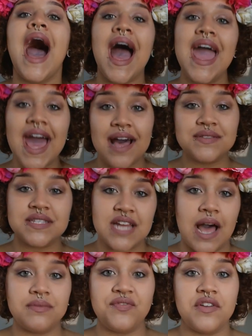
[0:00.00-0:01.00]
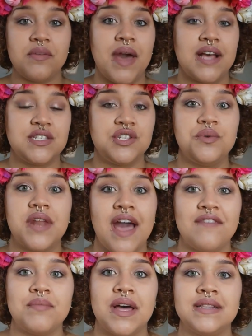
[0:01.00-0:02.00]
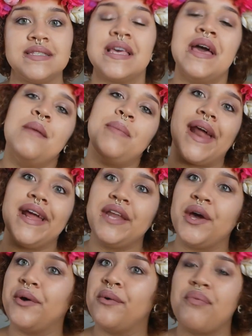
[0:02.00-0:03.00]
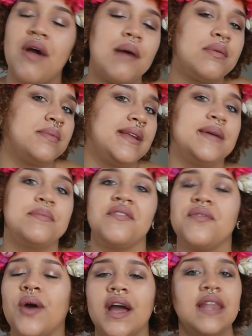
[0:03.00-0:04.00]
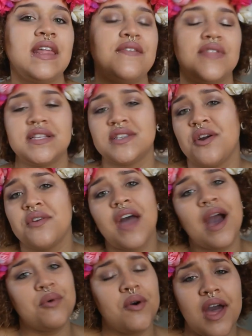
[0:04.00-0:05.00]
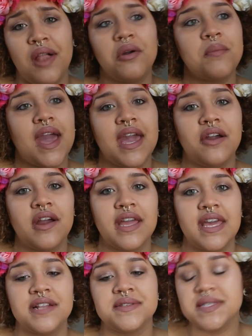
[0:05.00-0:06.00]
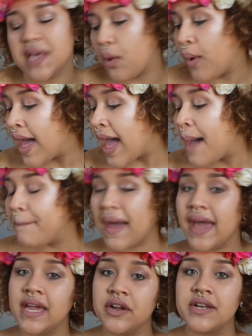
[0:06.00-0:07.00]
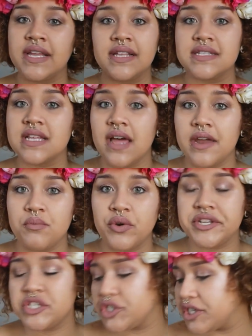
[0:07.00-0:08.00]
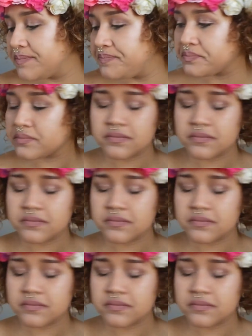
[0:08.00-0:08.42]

I have stopped for the past 2.5 months, but I know probably before I leave this earth I will color my hair again. So my hair needs a lot of moisture.